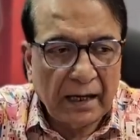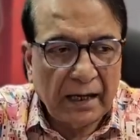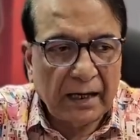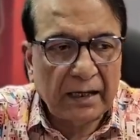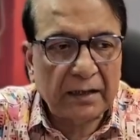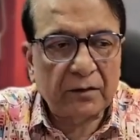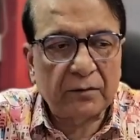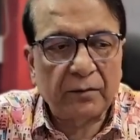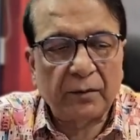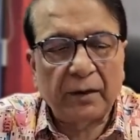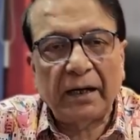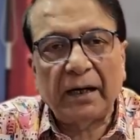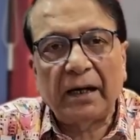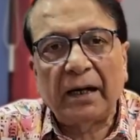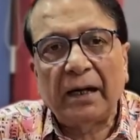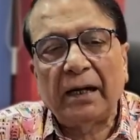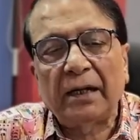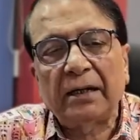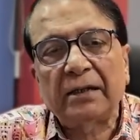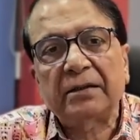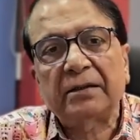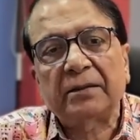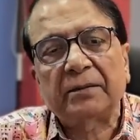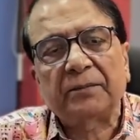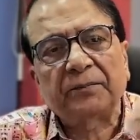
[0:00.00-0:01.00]
as well
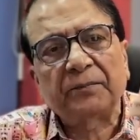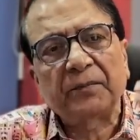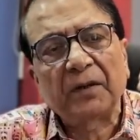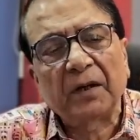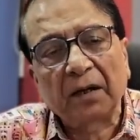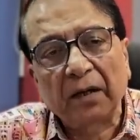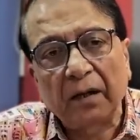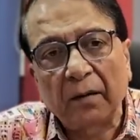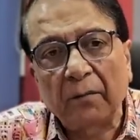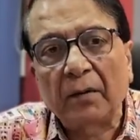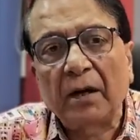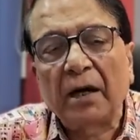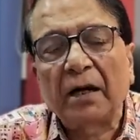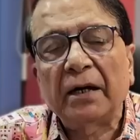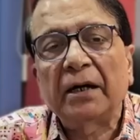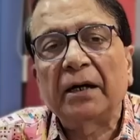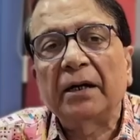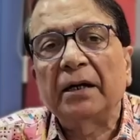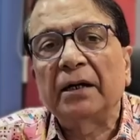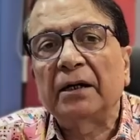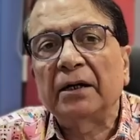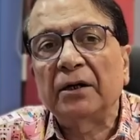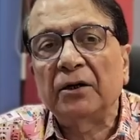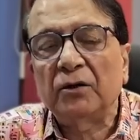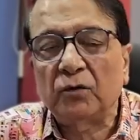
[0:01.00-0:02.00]
as command
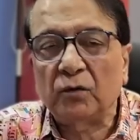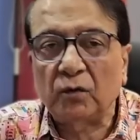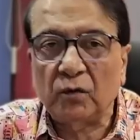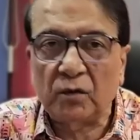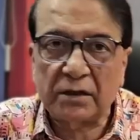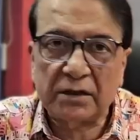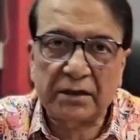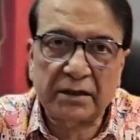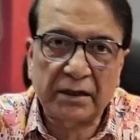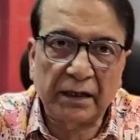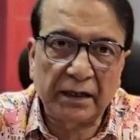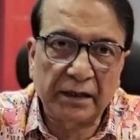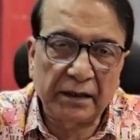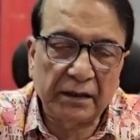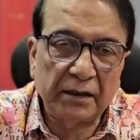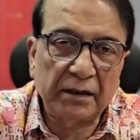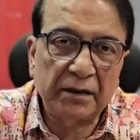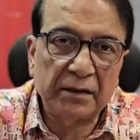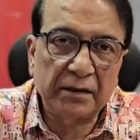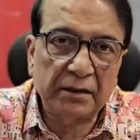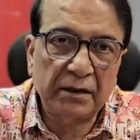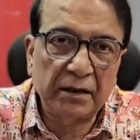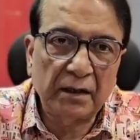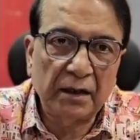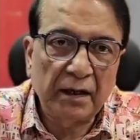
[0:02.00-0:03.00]
and control
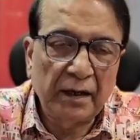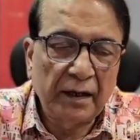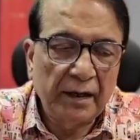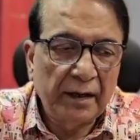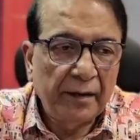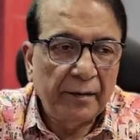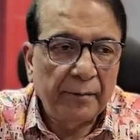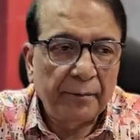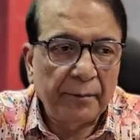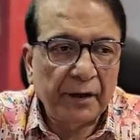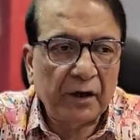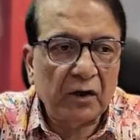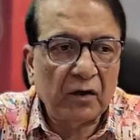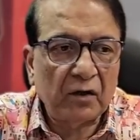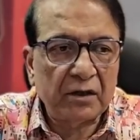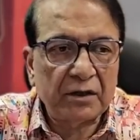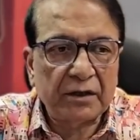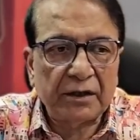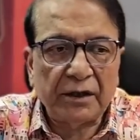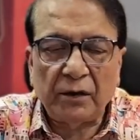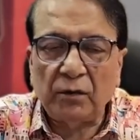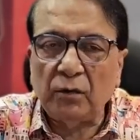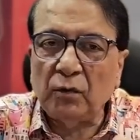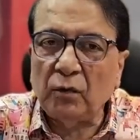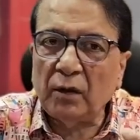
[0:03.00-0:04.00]
centers because
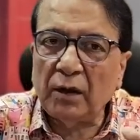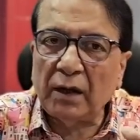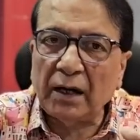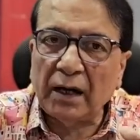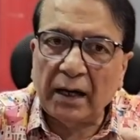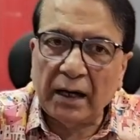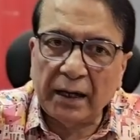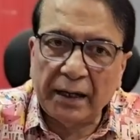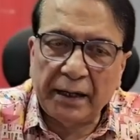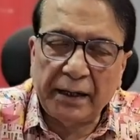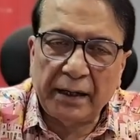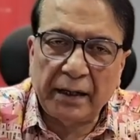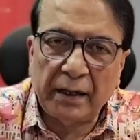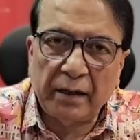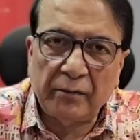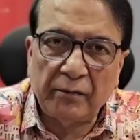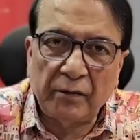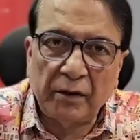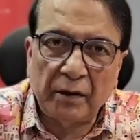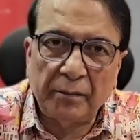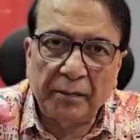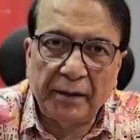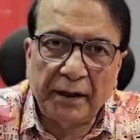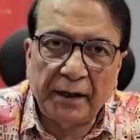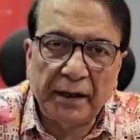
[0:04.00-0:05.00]
the whole idea
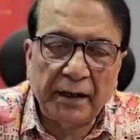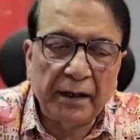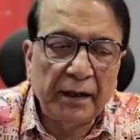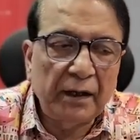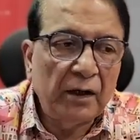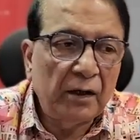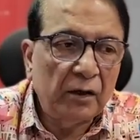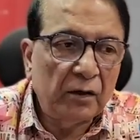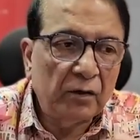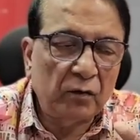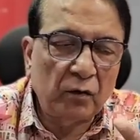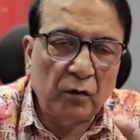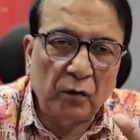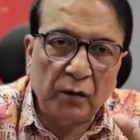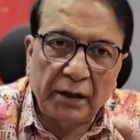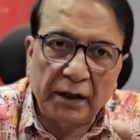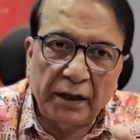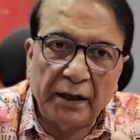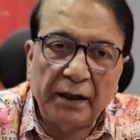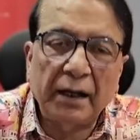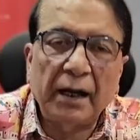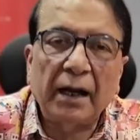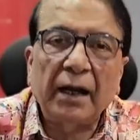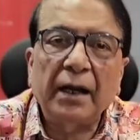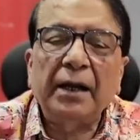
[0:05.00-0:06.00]
will be to
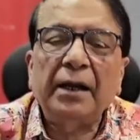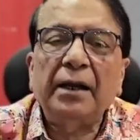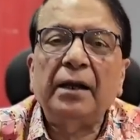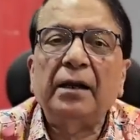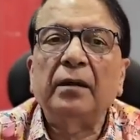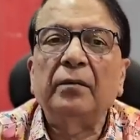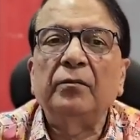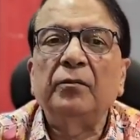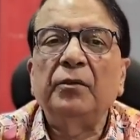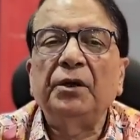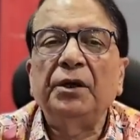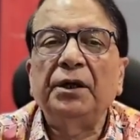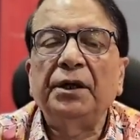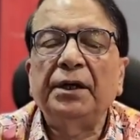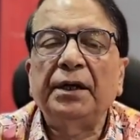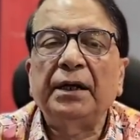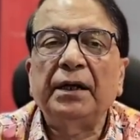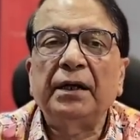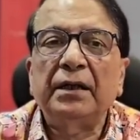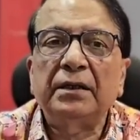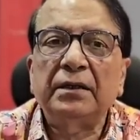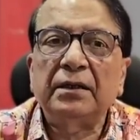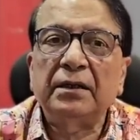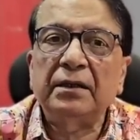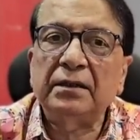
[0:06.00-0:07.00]
deny
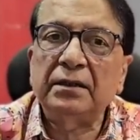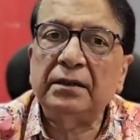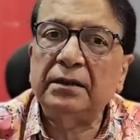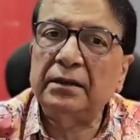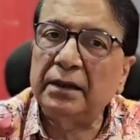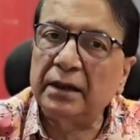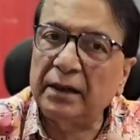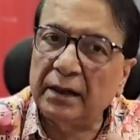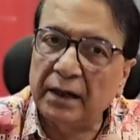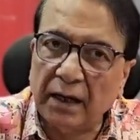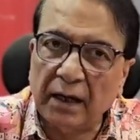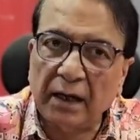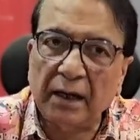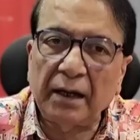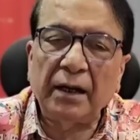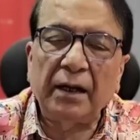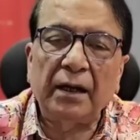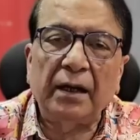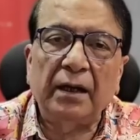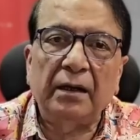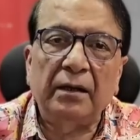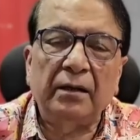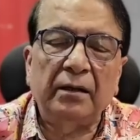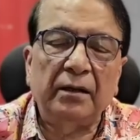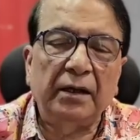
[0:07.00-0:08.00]
communications deny
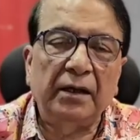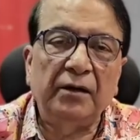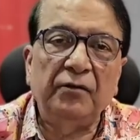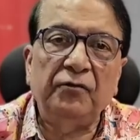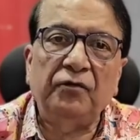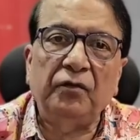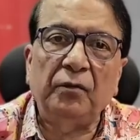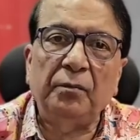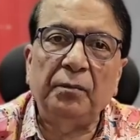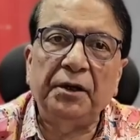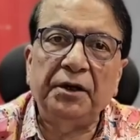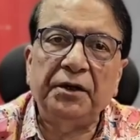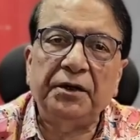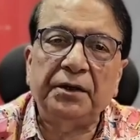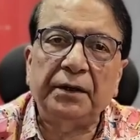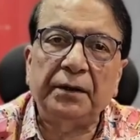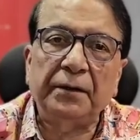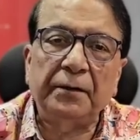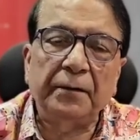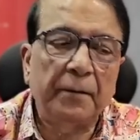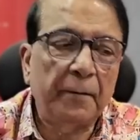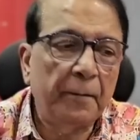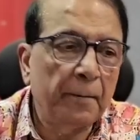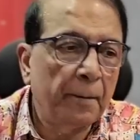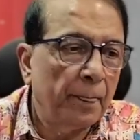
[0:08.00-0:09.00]
information